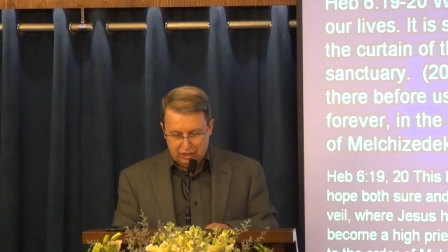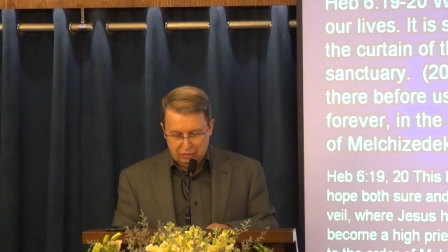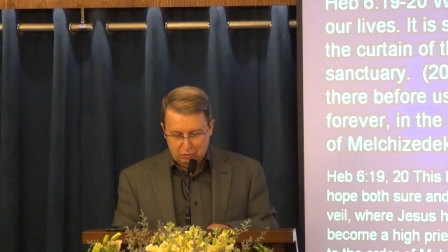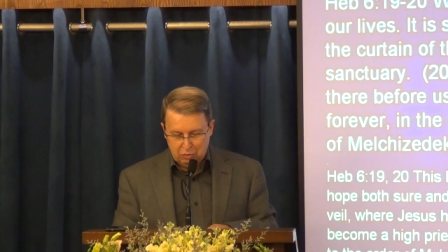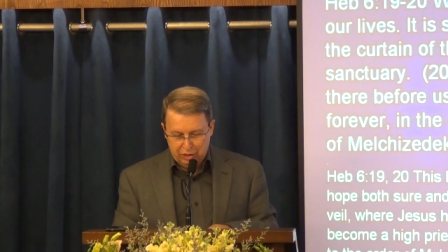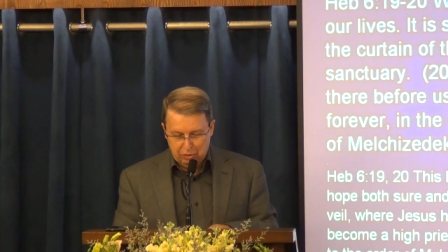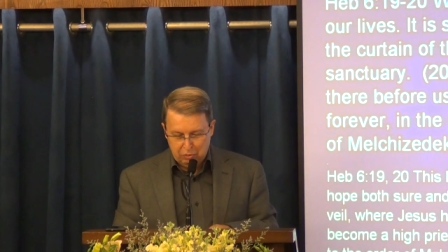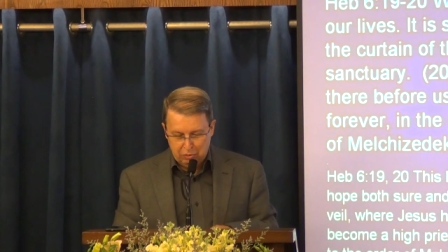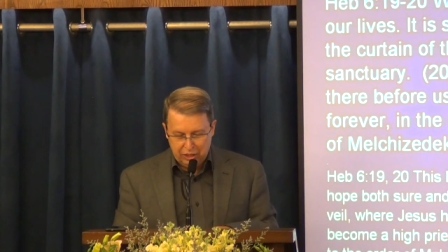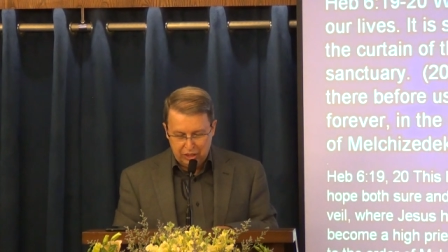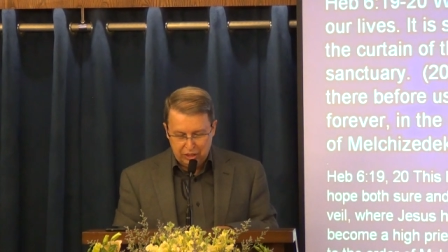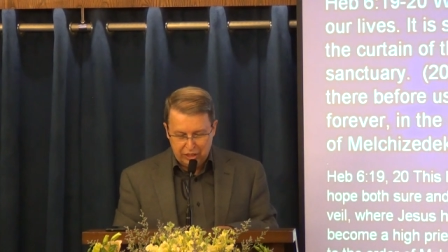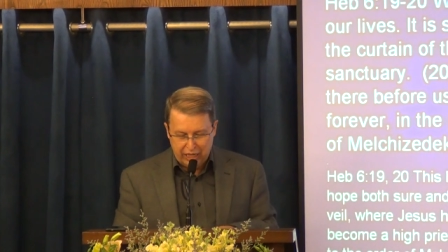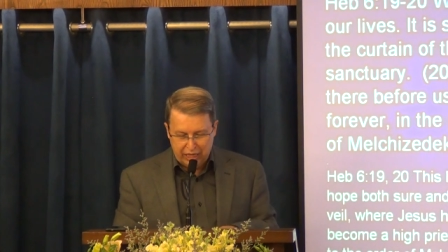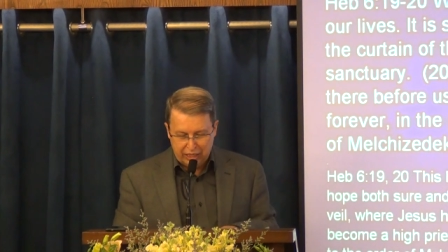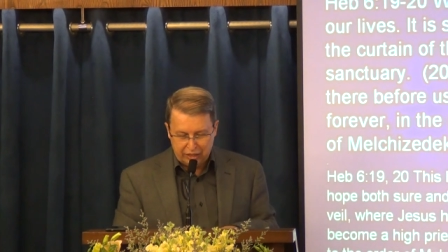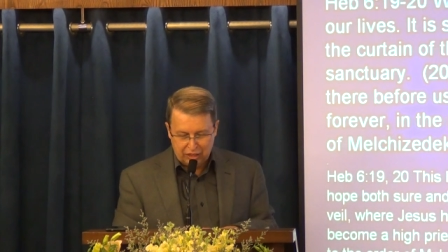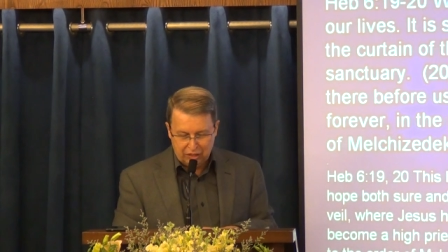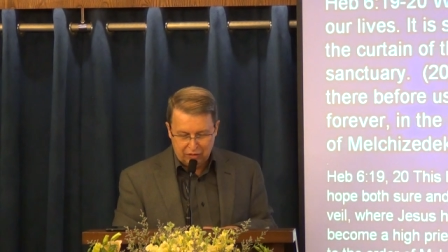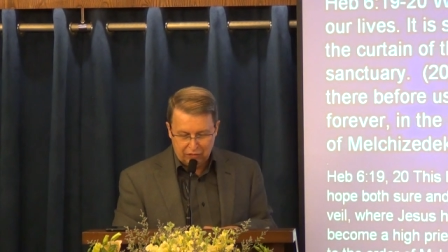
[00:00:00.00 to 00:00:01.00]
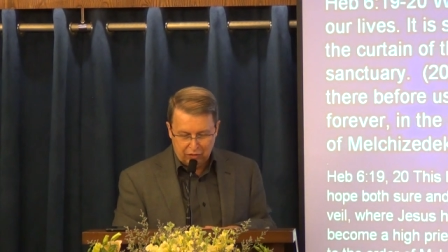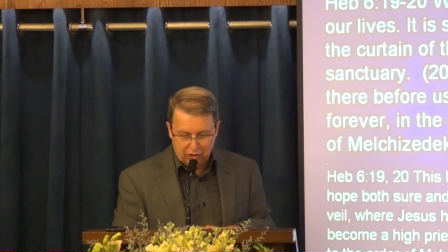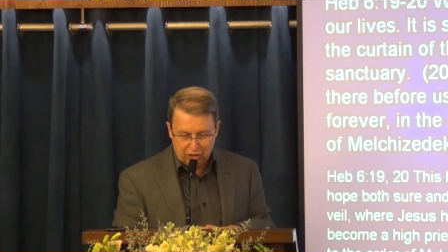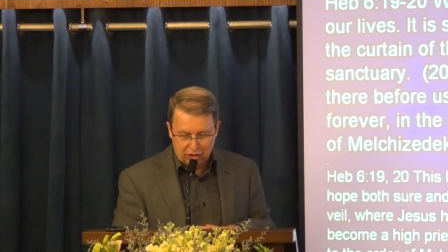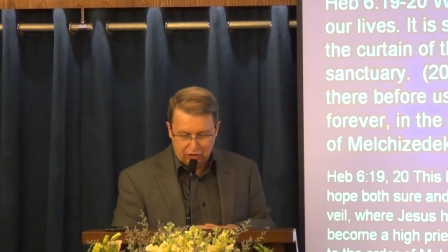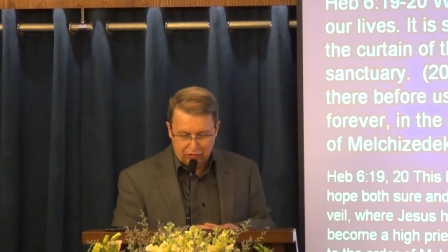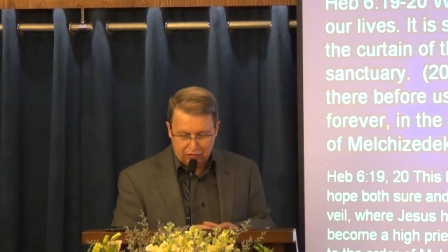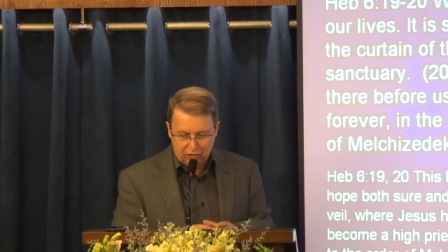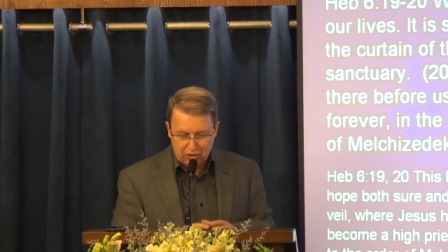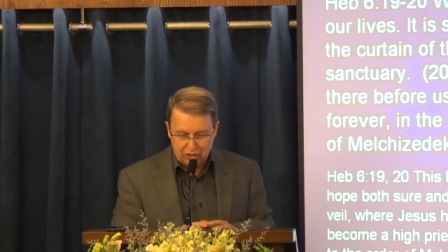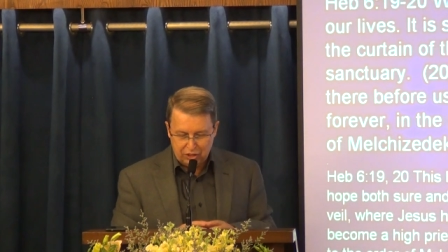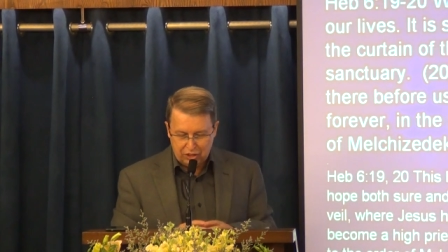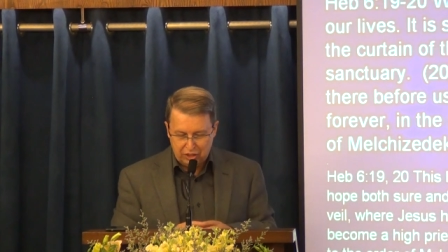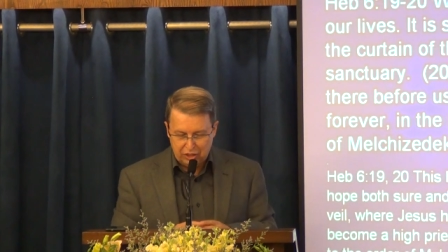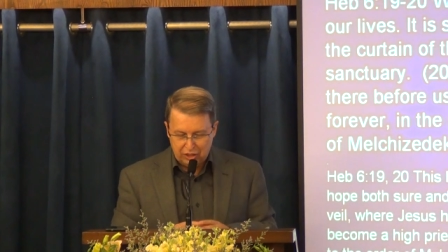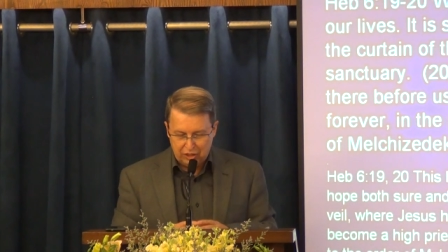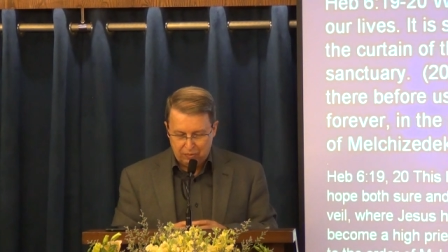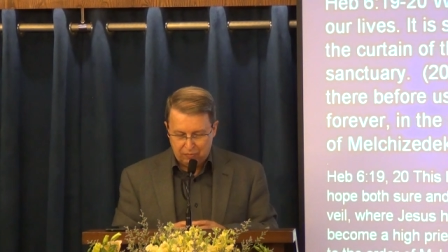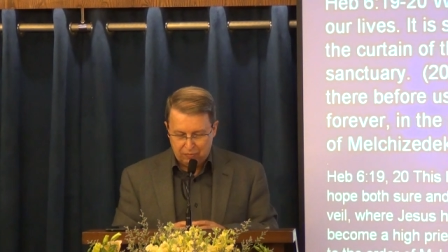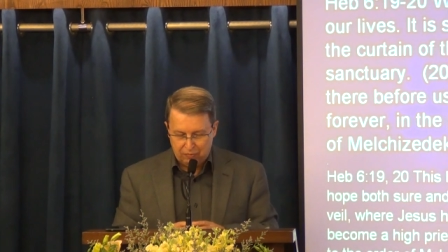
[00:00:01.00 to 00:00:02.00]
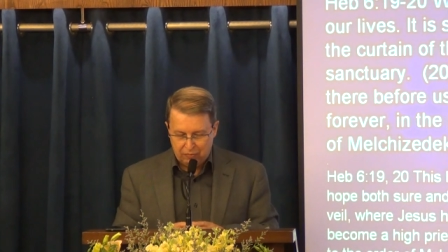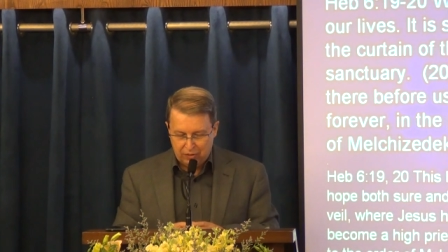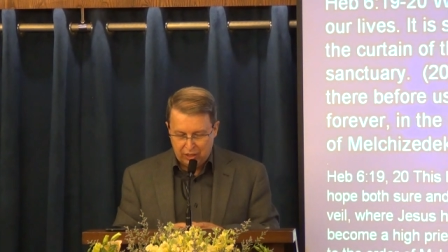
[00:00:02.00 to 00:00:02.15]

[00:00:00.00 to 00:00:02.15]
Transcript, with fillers: We read that in verse 40.